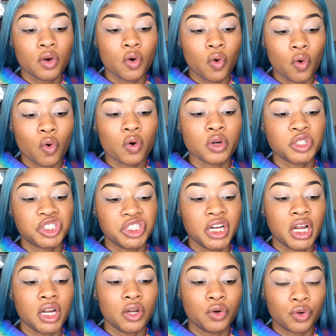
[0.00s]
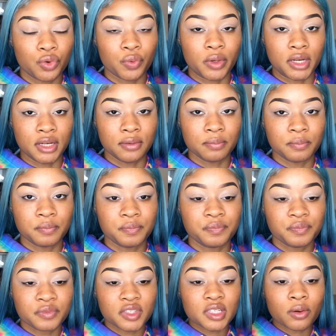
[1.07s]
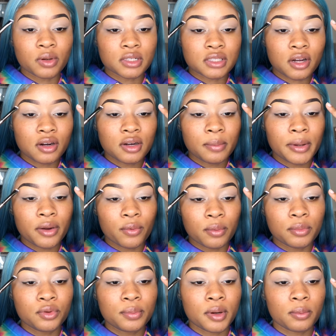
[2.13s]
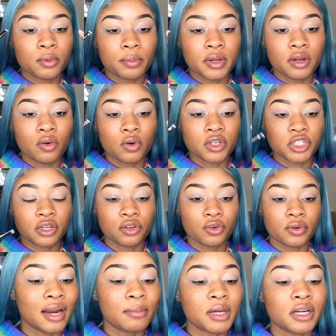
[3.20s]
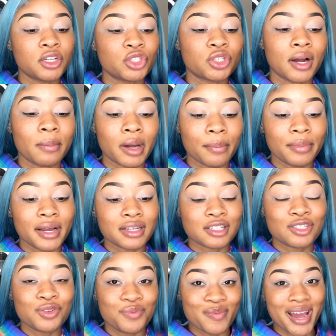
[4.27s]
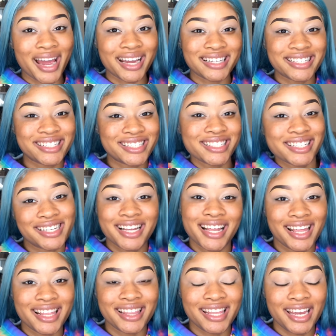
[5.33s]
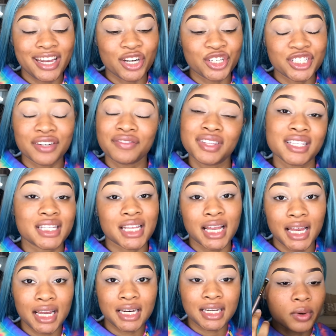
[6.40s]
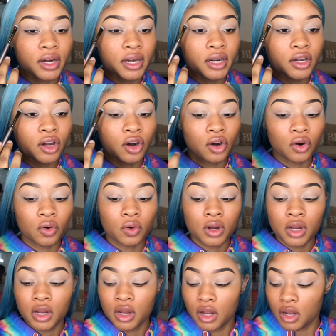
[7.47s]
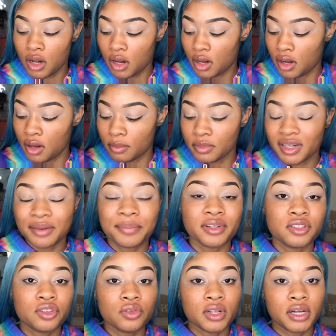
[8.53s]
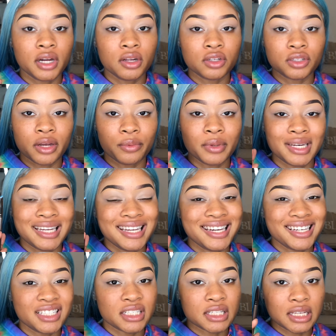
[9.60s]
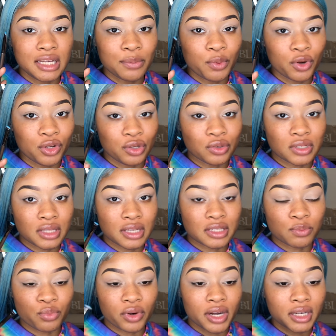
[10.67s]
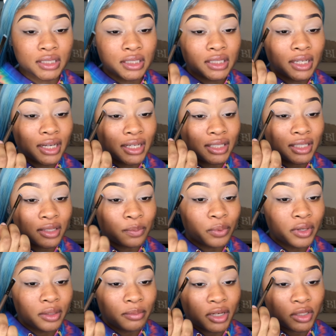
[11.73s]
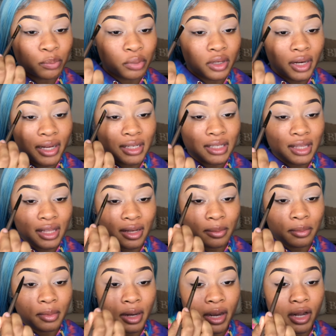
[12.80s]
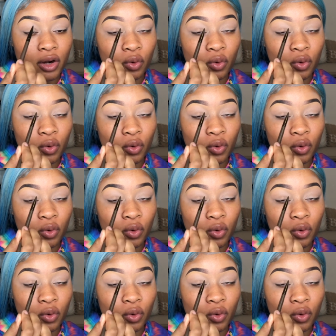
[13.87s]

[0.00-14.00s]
orange yellow green. So we're starting up here with blue purple pink, orange yellow green. I'm gonna try my best to match the energy of this hoodie. We're gonna go dip into the colors that we need and just keep on using this brush and just pretty much place them in a